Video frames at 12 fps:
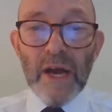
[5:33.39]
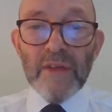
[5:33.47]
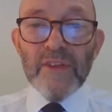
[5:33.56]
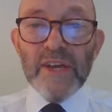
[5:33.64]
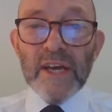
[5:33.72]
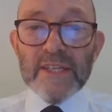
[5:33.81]

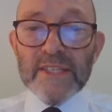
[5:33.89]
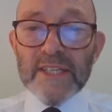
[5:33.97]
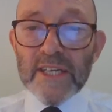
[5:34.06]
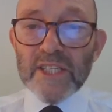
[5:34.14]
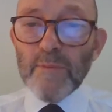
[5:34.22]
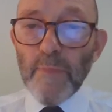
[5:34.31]
and the
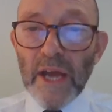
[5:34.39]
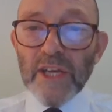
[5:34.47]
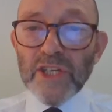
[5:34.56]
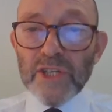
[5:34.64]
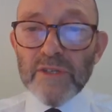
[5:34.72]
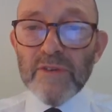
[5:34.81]

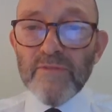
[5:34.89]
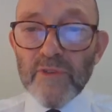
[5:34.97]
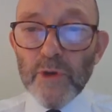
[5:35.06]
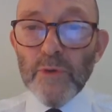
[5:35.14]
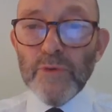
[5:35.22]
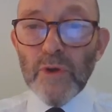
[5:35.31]
anticipation of
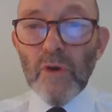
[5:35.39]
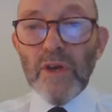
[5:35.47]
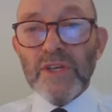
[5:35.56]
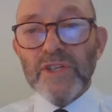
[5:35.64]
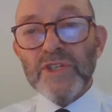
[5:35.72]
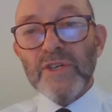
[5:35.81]
new
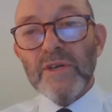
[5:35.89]
knowledge.